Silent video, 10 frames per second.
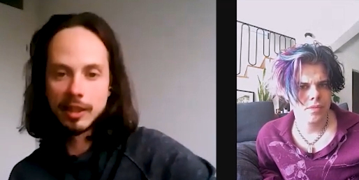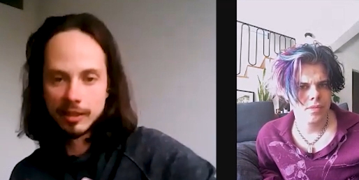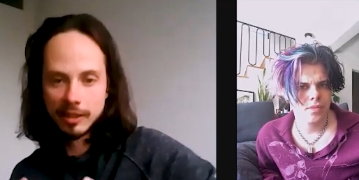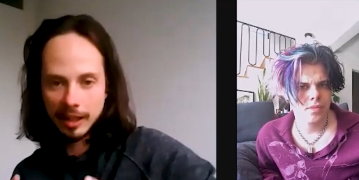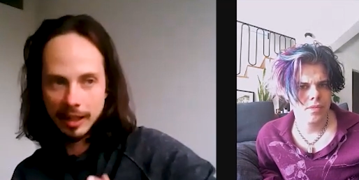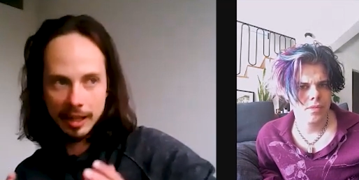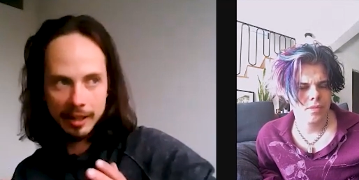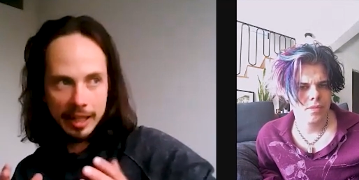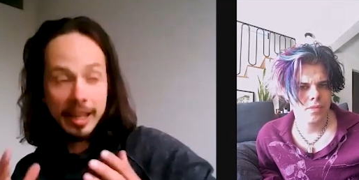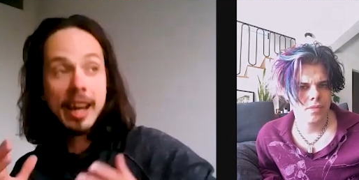Speaker 1: in,
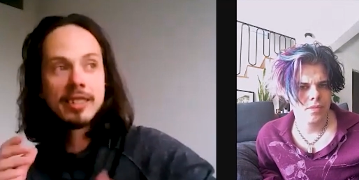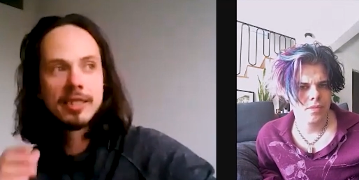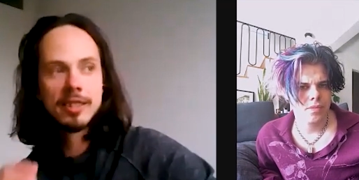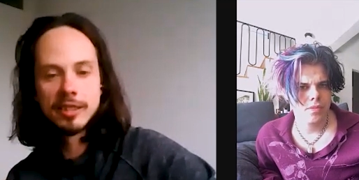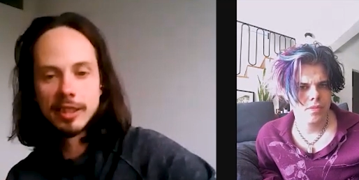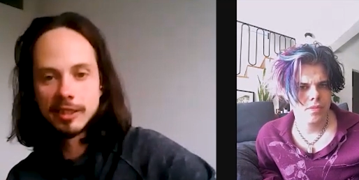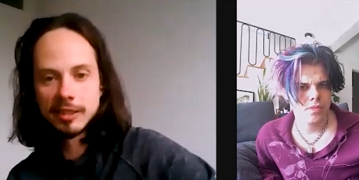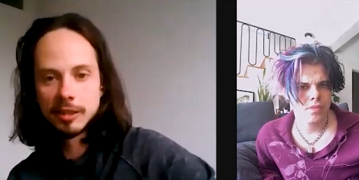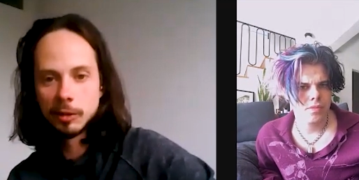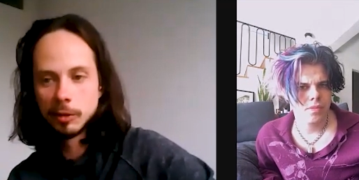in in essence
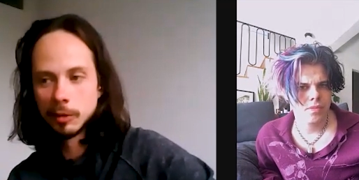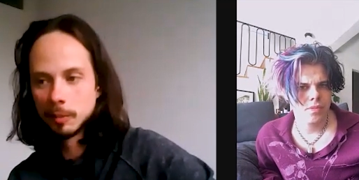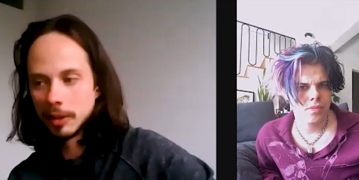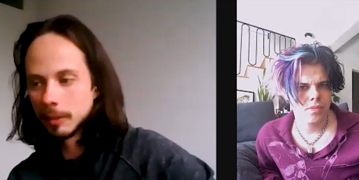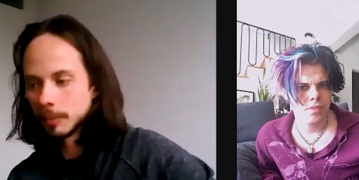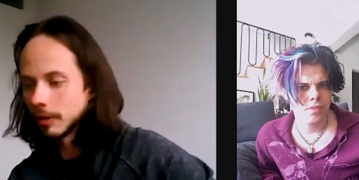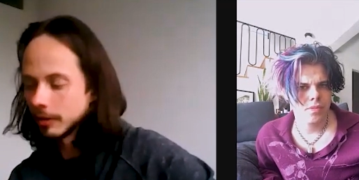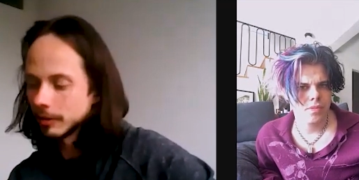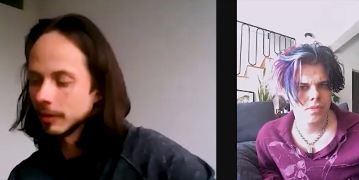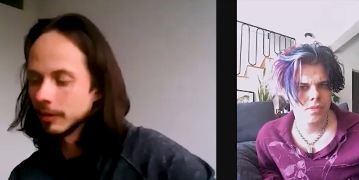is to
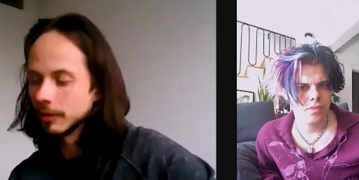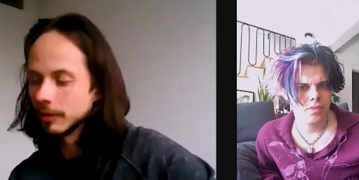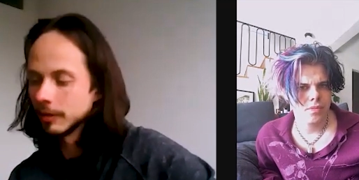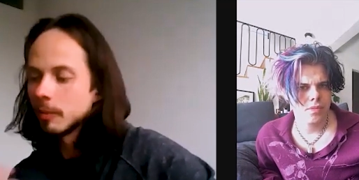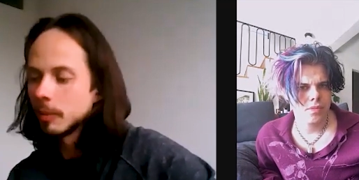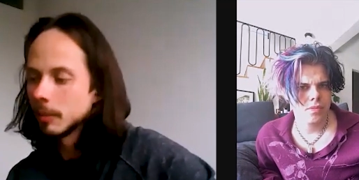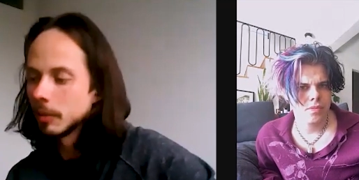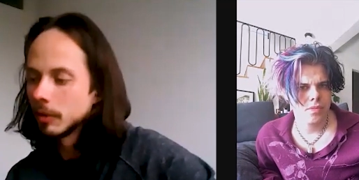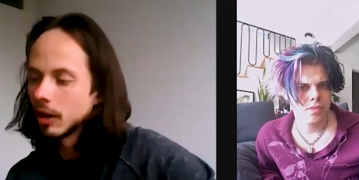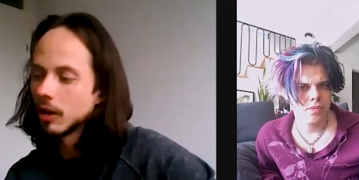people to give
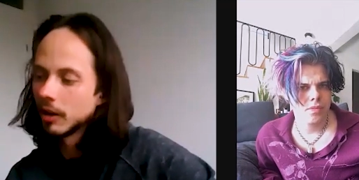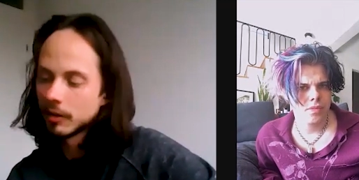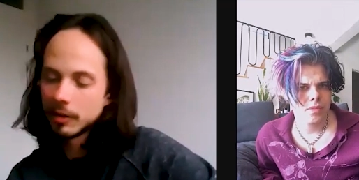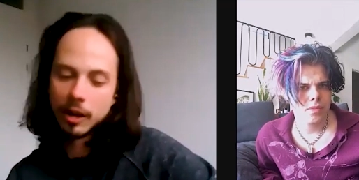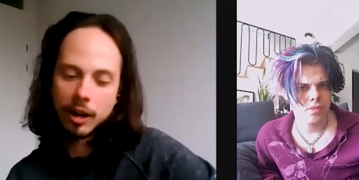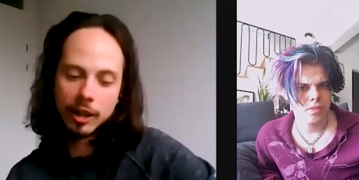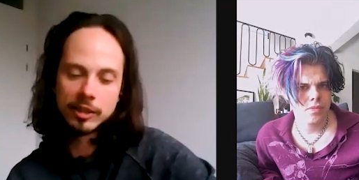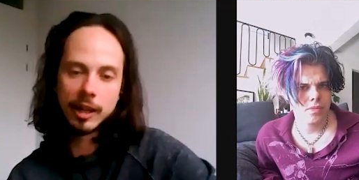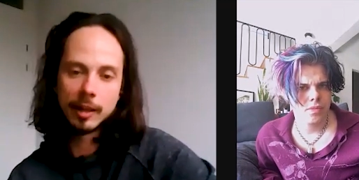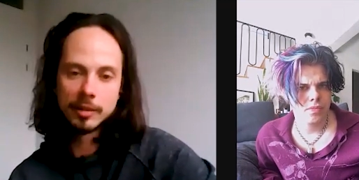people who are going through a
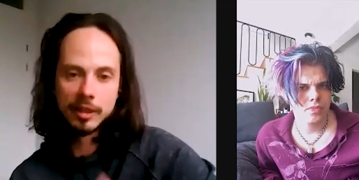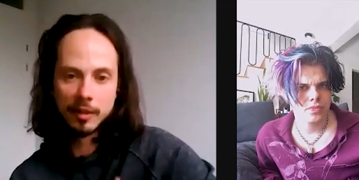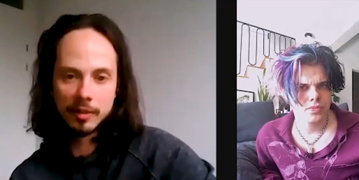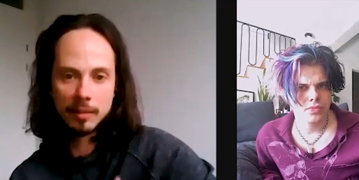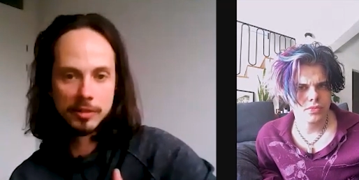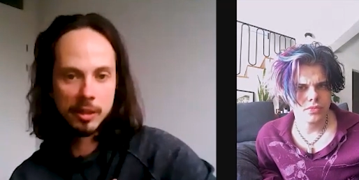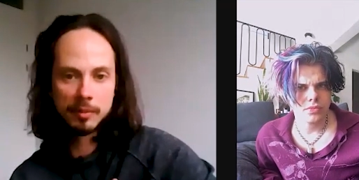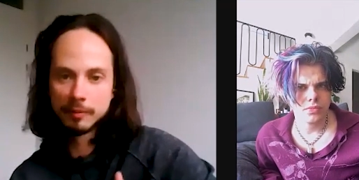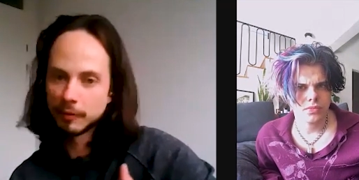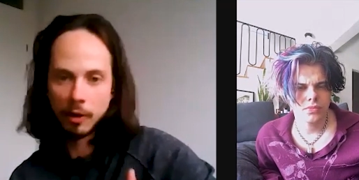hard time to give them
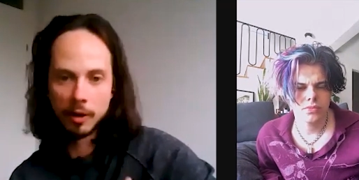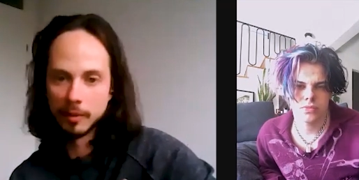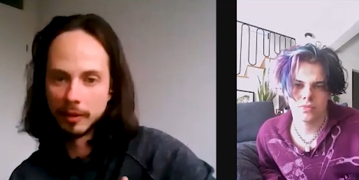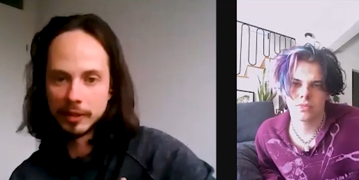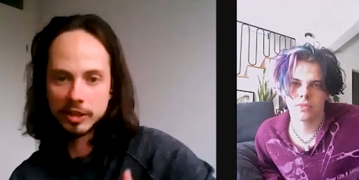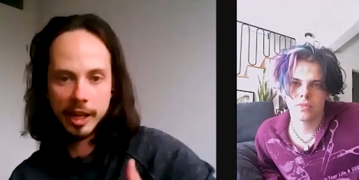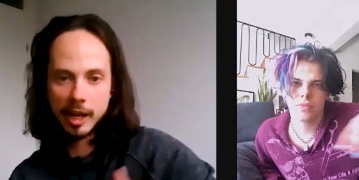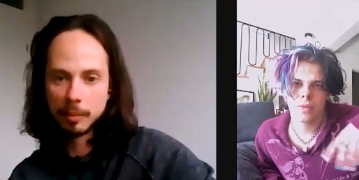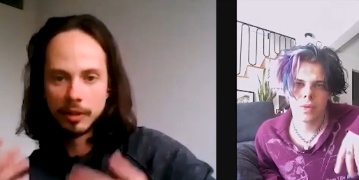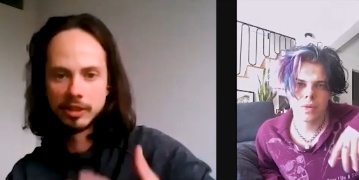some form of
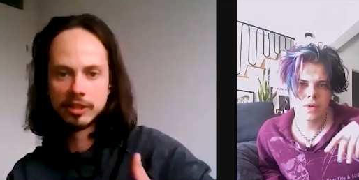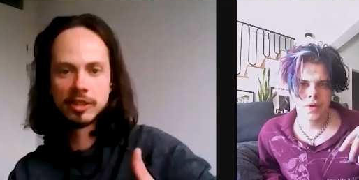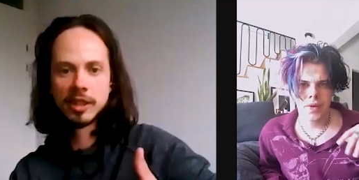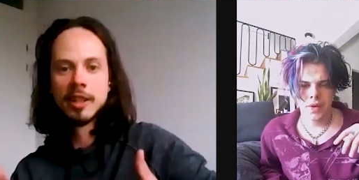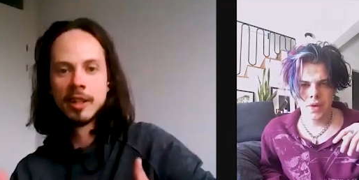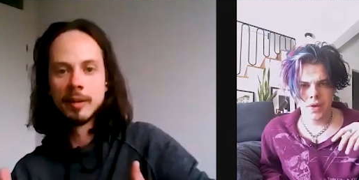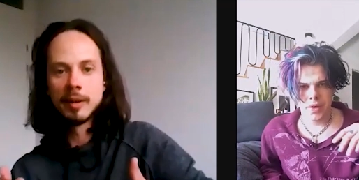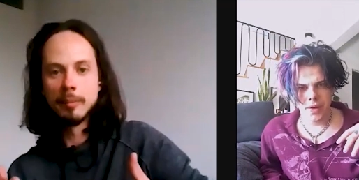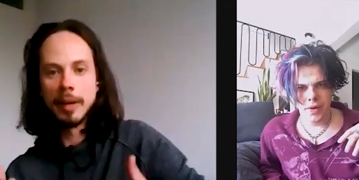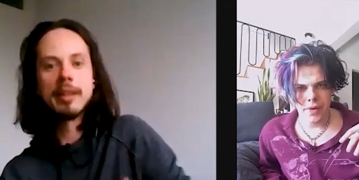escape or just
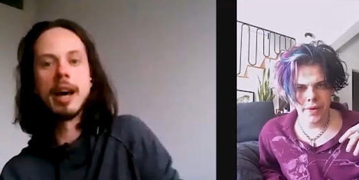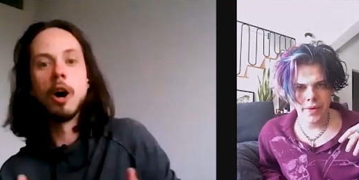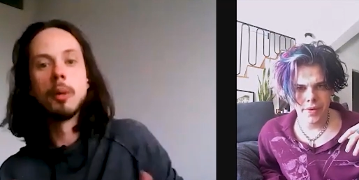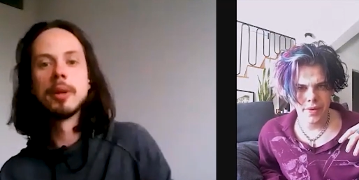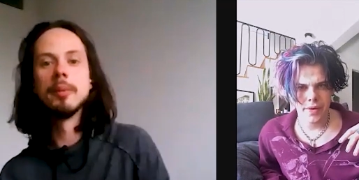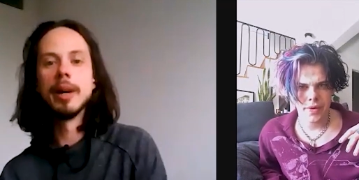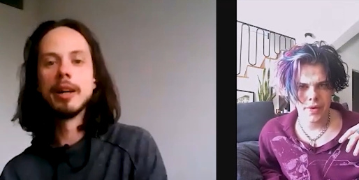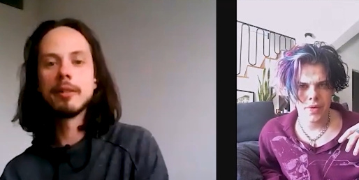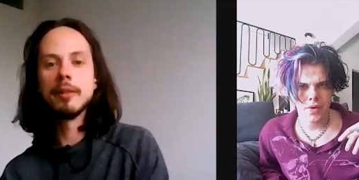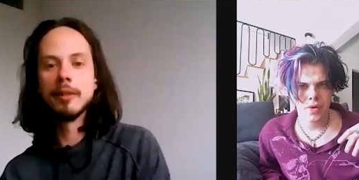make help them
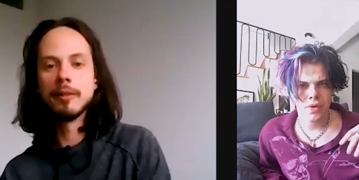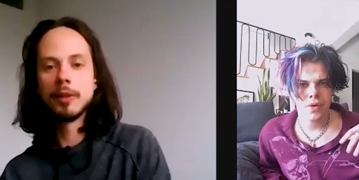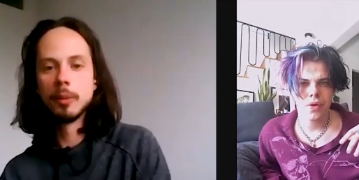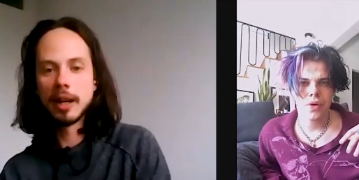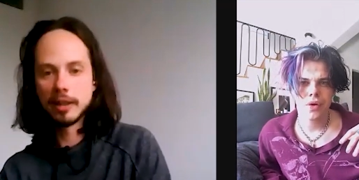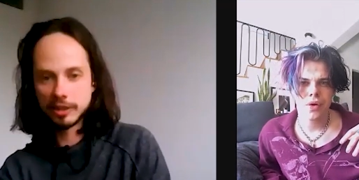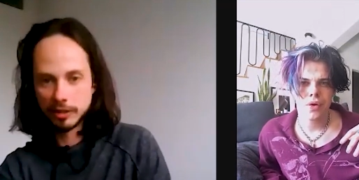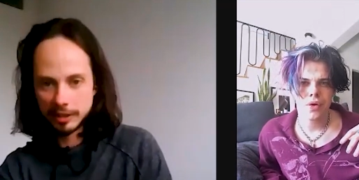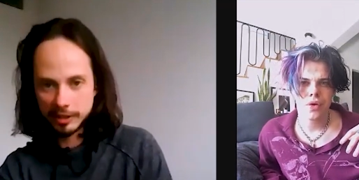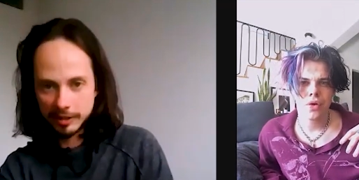make feel better. So
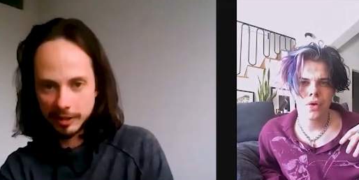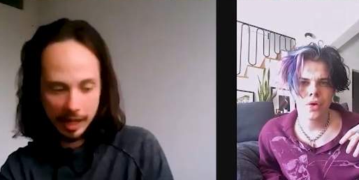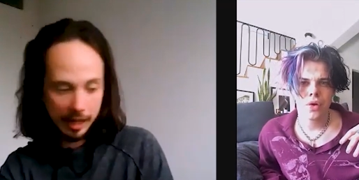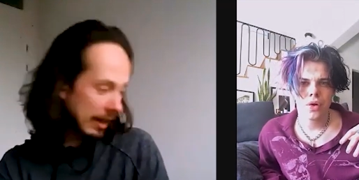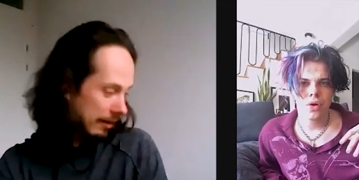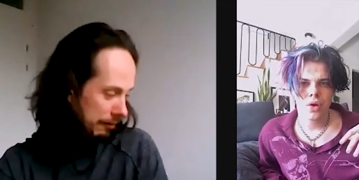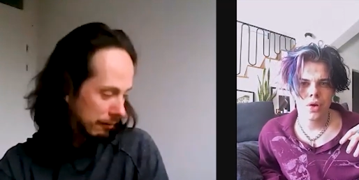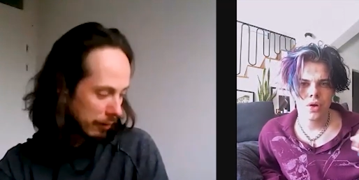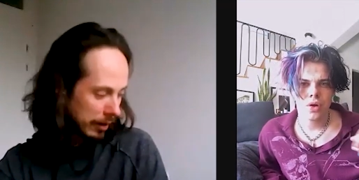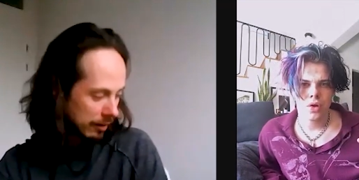this and
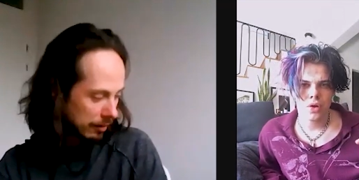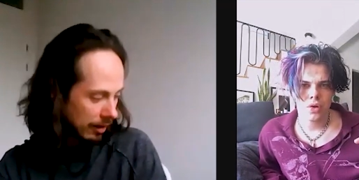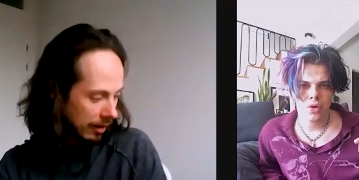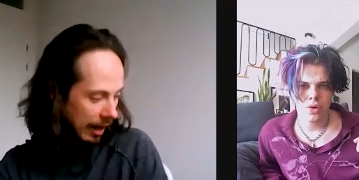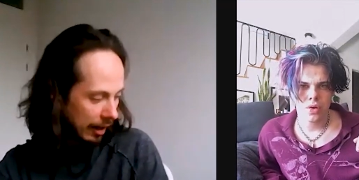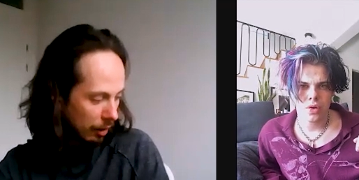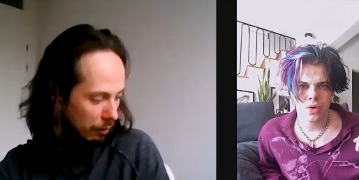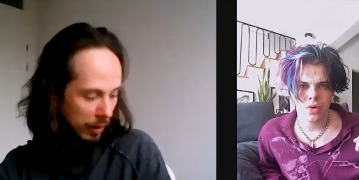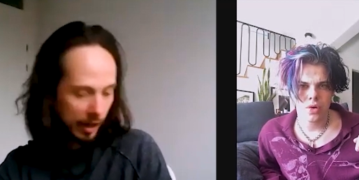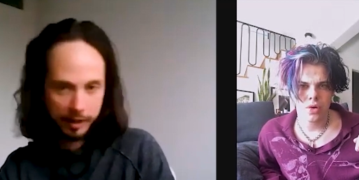then with an eye
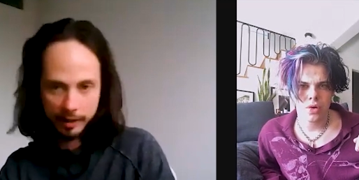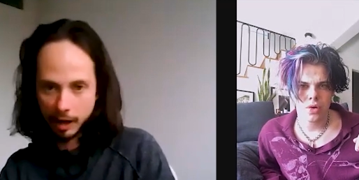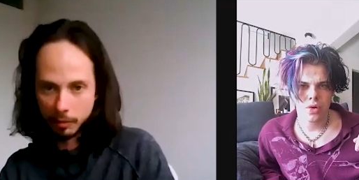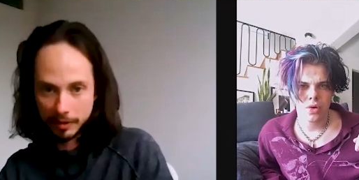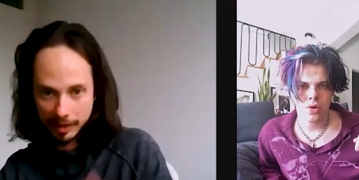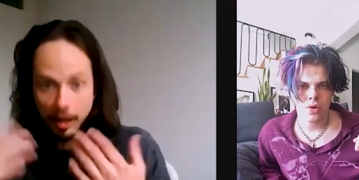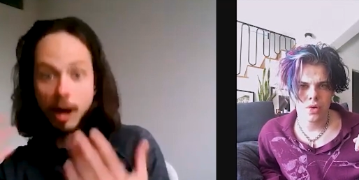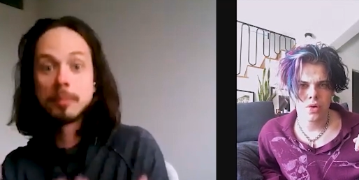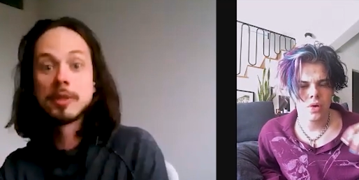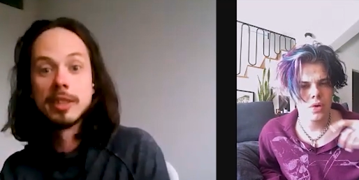on weird now with that
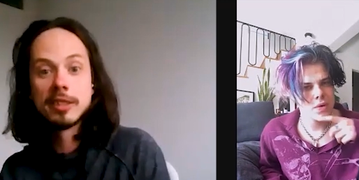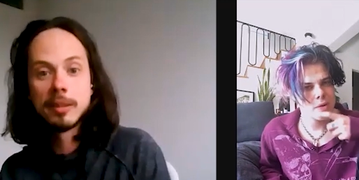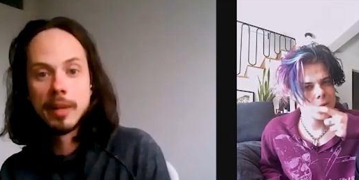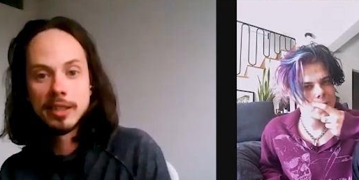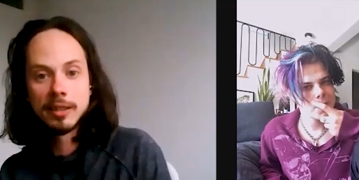optimistic mes-